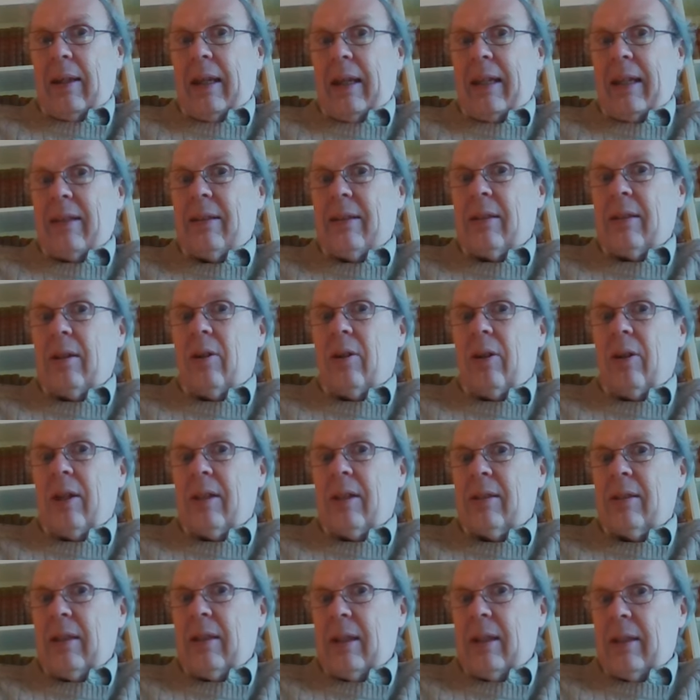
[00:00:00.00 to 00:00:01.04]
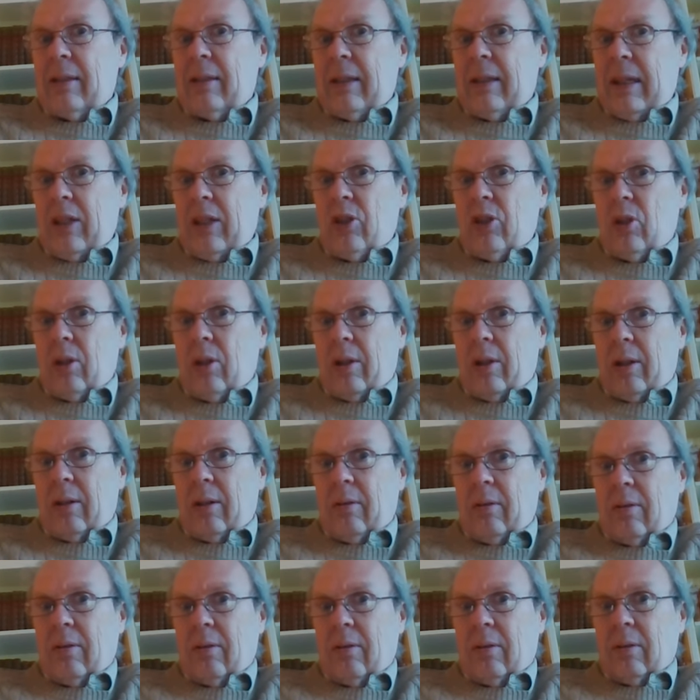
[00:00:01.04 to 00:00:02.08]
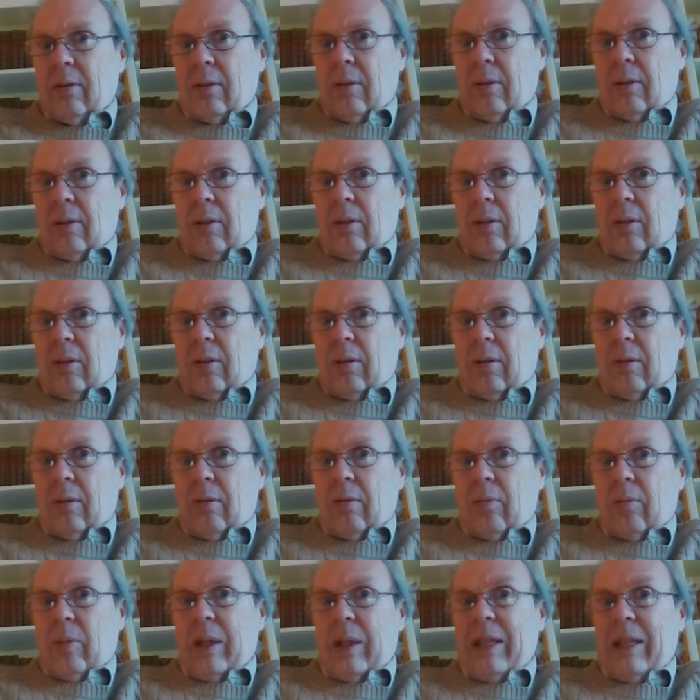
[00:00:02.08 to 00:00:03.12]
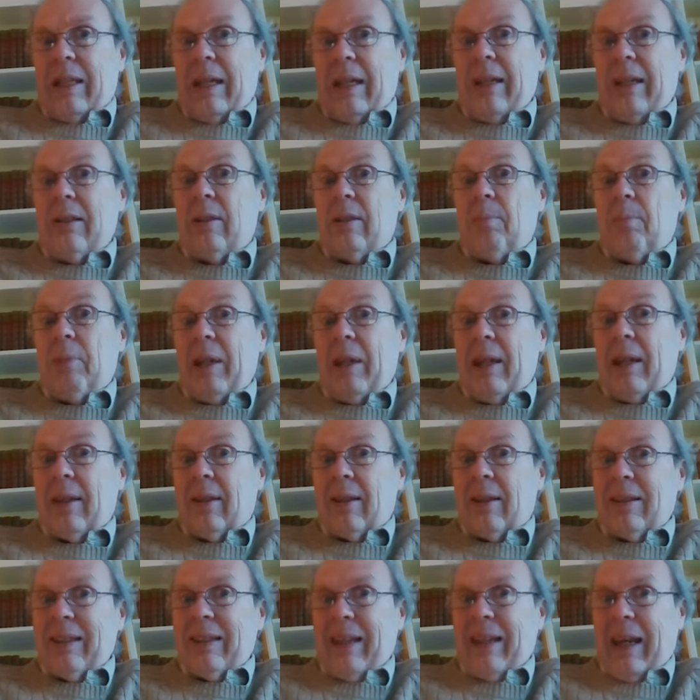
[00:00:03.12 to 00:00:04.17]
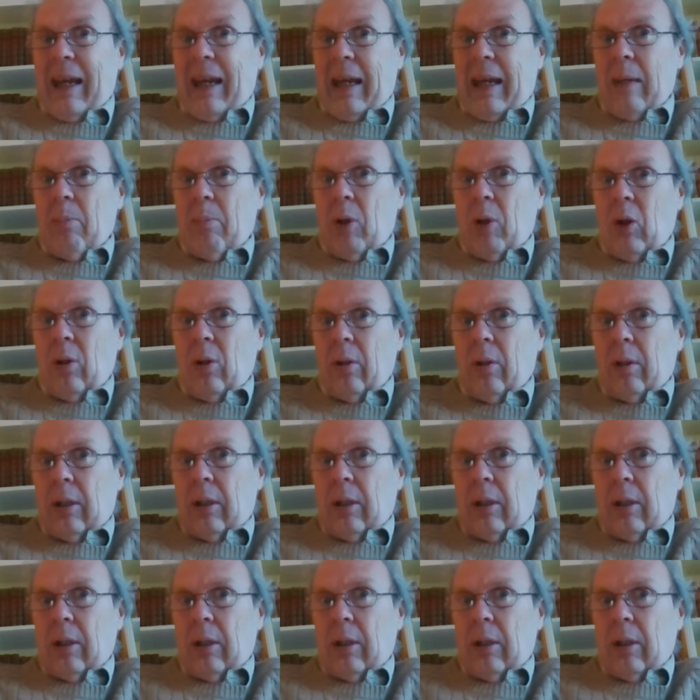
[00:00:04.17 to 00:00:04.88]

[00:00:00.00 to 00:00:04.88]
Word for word: as seriously as they should. We need to be at the table,